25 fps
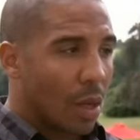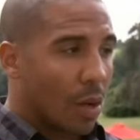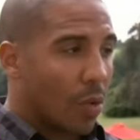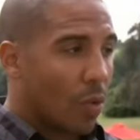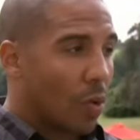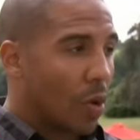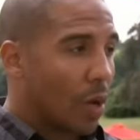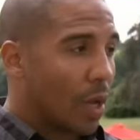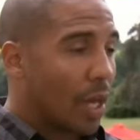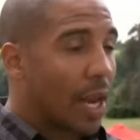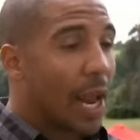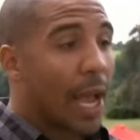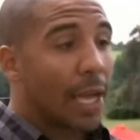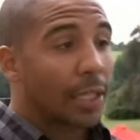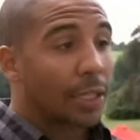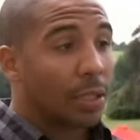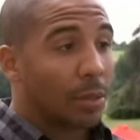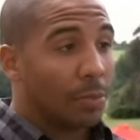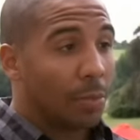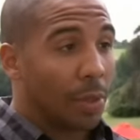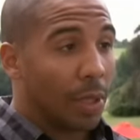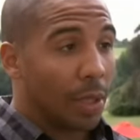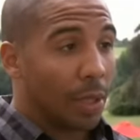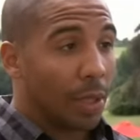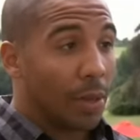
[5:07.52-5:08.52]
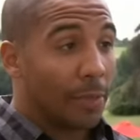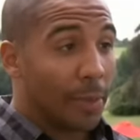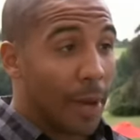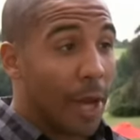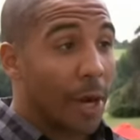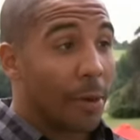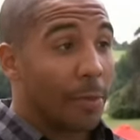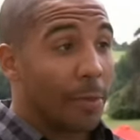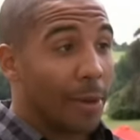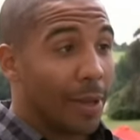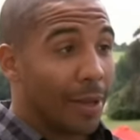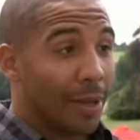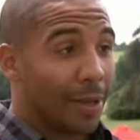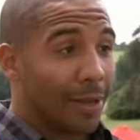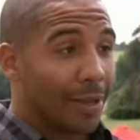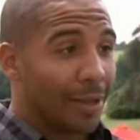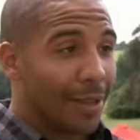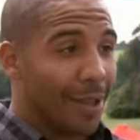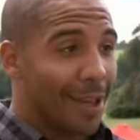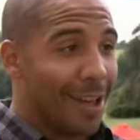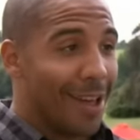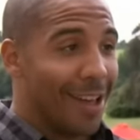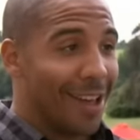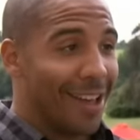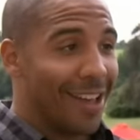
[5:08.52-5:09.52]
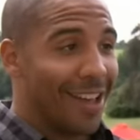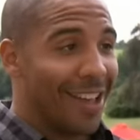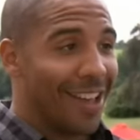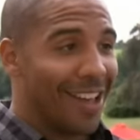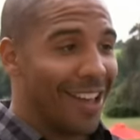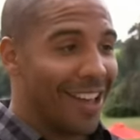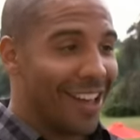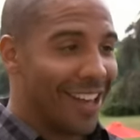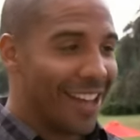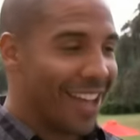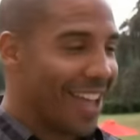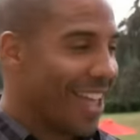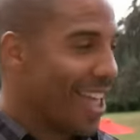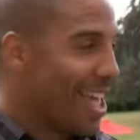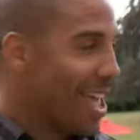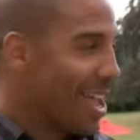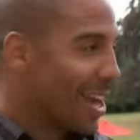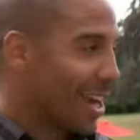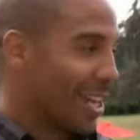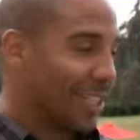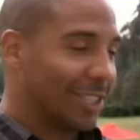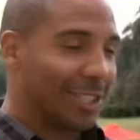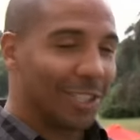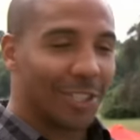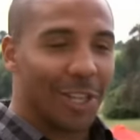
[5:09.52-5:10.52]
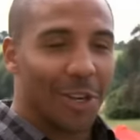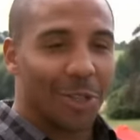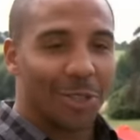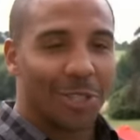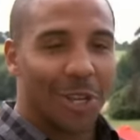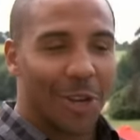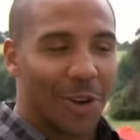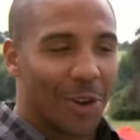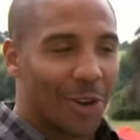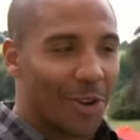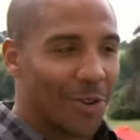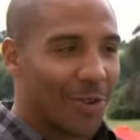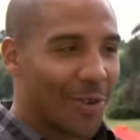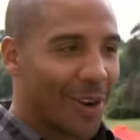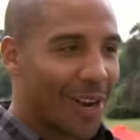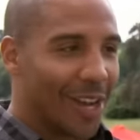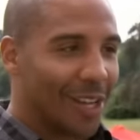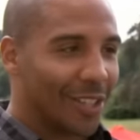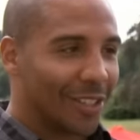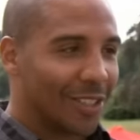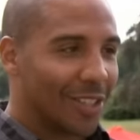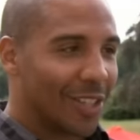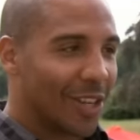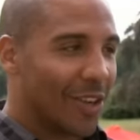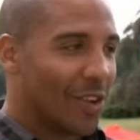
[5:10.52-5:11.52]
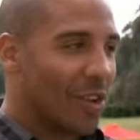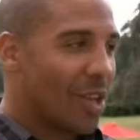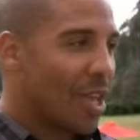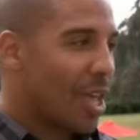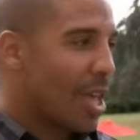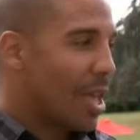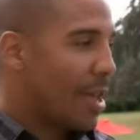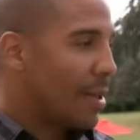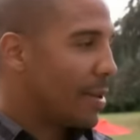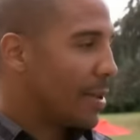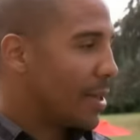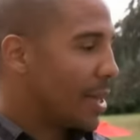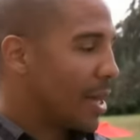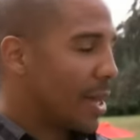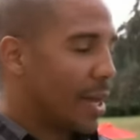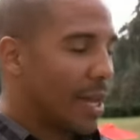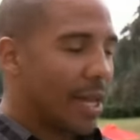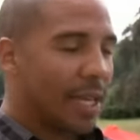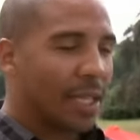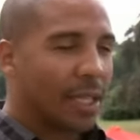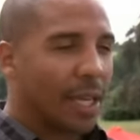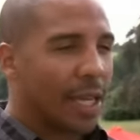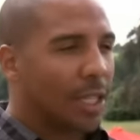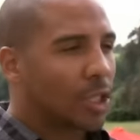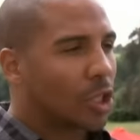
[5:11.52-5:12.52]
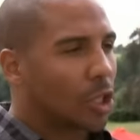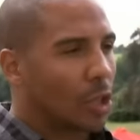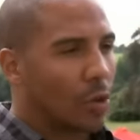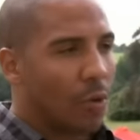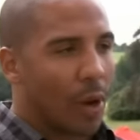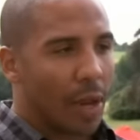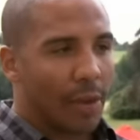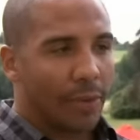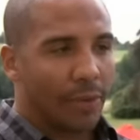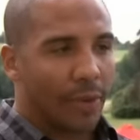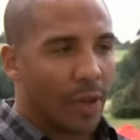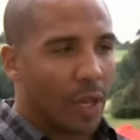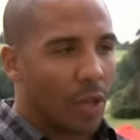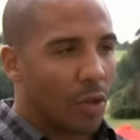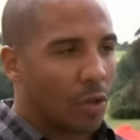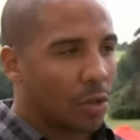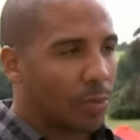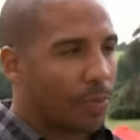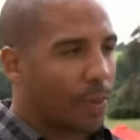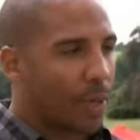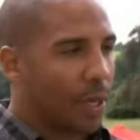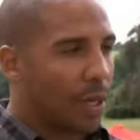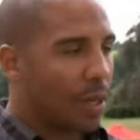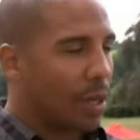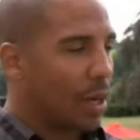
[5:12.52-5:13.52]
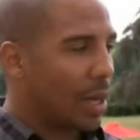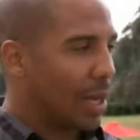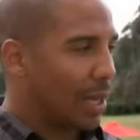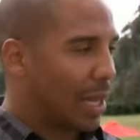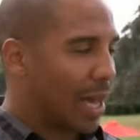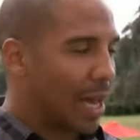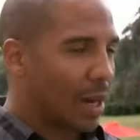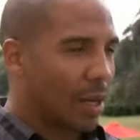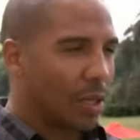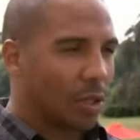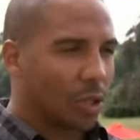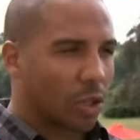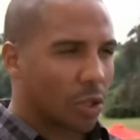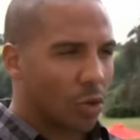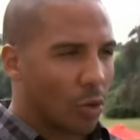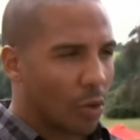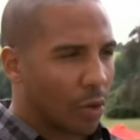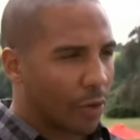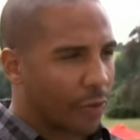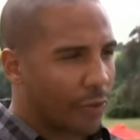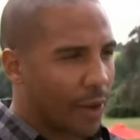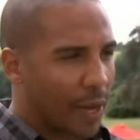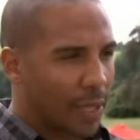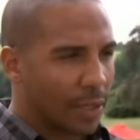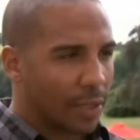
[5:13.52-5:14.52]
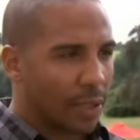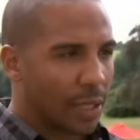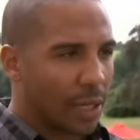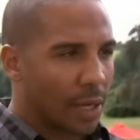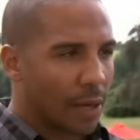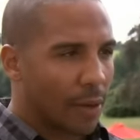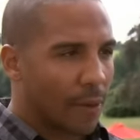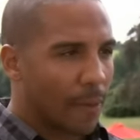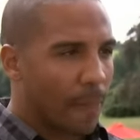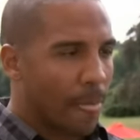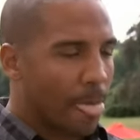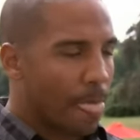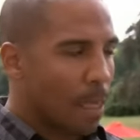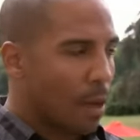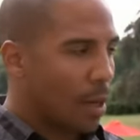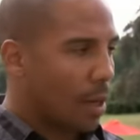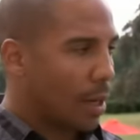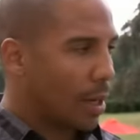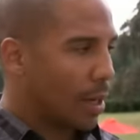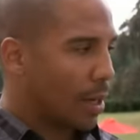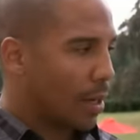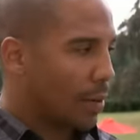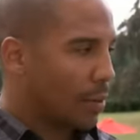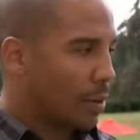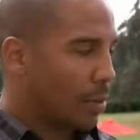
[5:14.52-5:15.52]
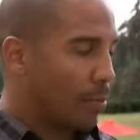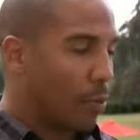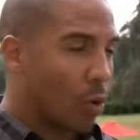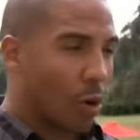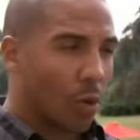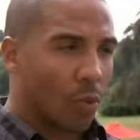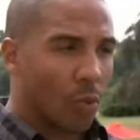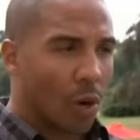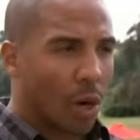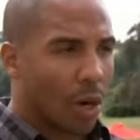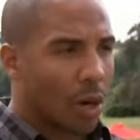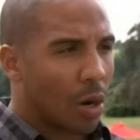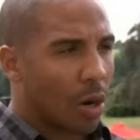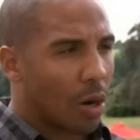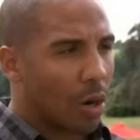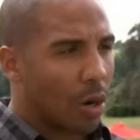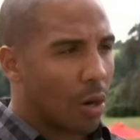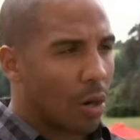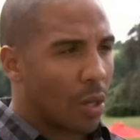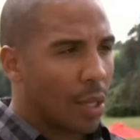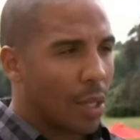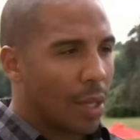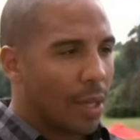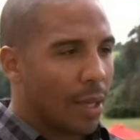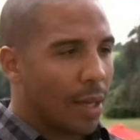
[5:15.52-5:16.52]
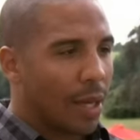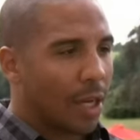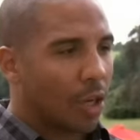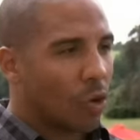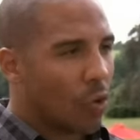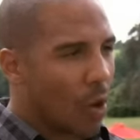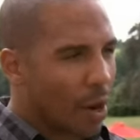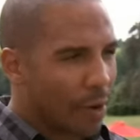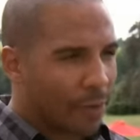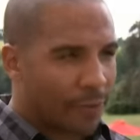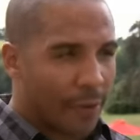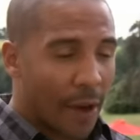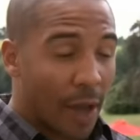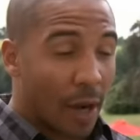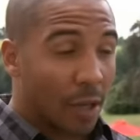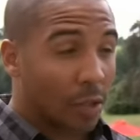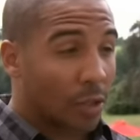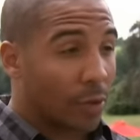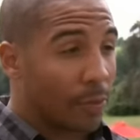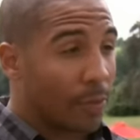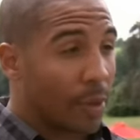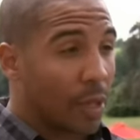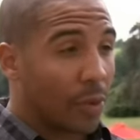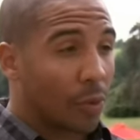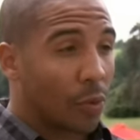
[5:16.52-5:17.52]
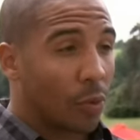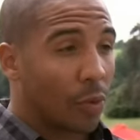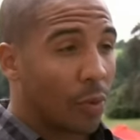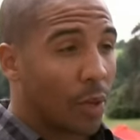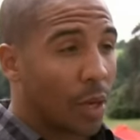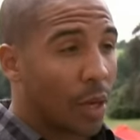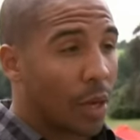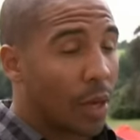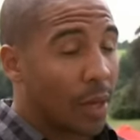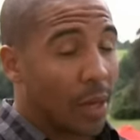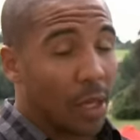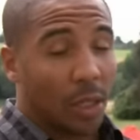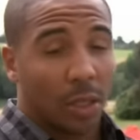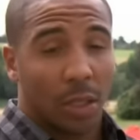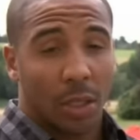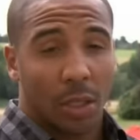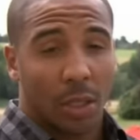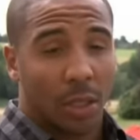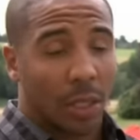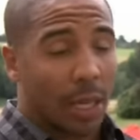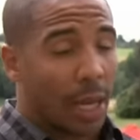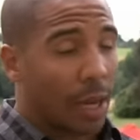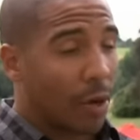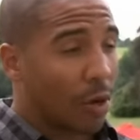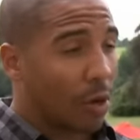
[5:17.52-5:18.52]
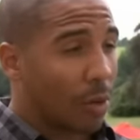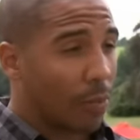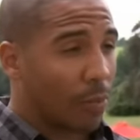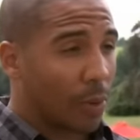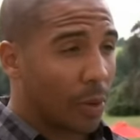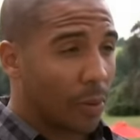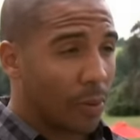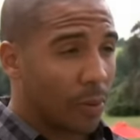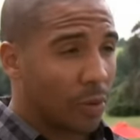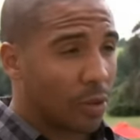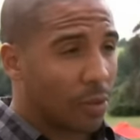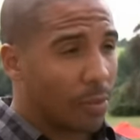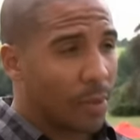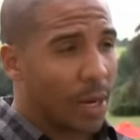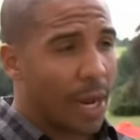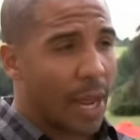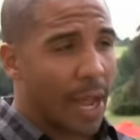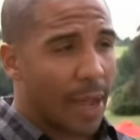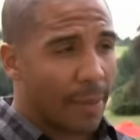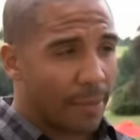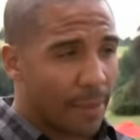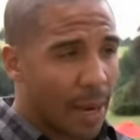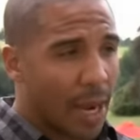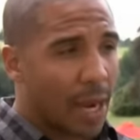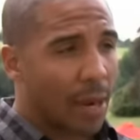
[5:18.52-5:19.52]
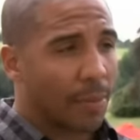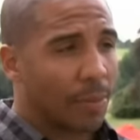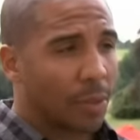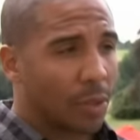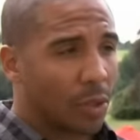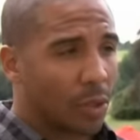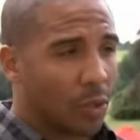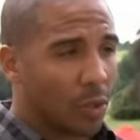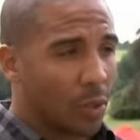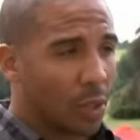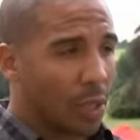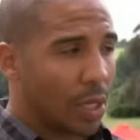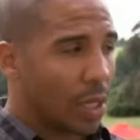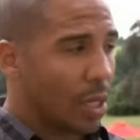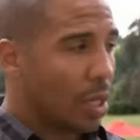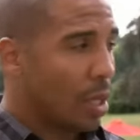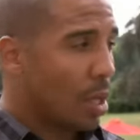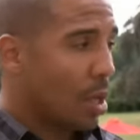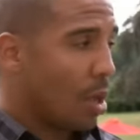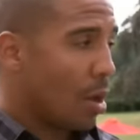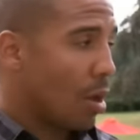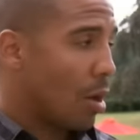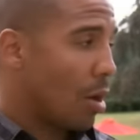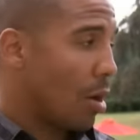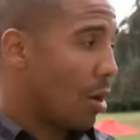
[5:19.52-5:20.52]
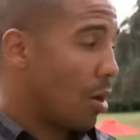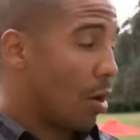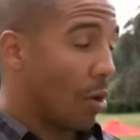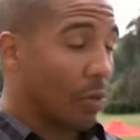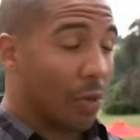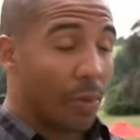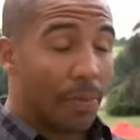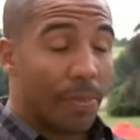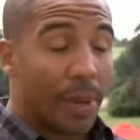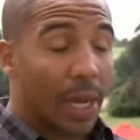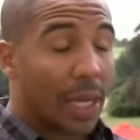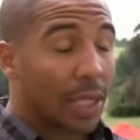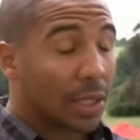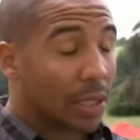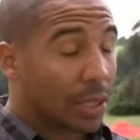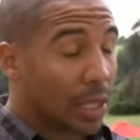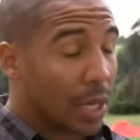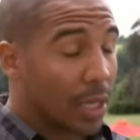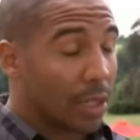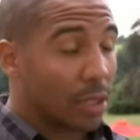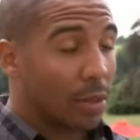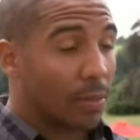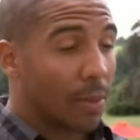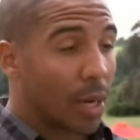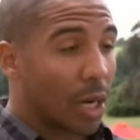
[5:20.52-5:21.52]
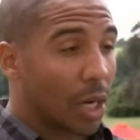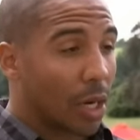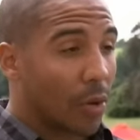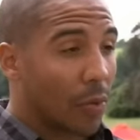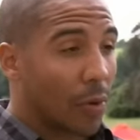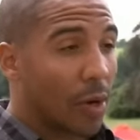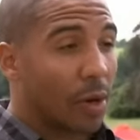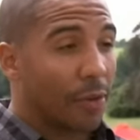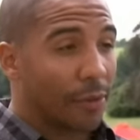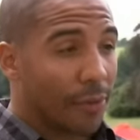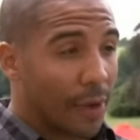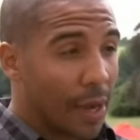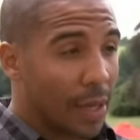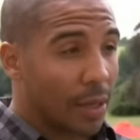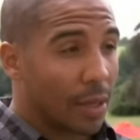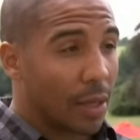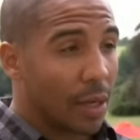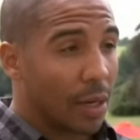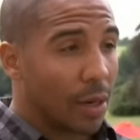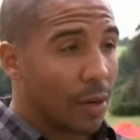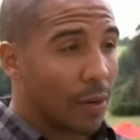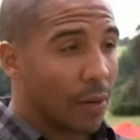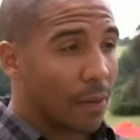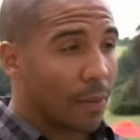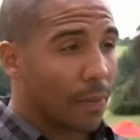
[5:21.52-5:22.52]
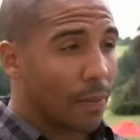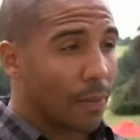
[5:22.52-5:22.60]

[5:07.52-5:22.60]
Well, it has to be. It better be because there's no turning around. So, yeah, it's a great venue. It's been a lot of historic fights there. The Boardwalk Hall, great fighters have been through there. And it's just an honor and a privilege for me to have my opportunity on the biggest stage of my career to fight there.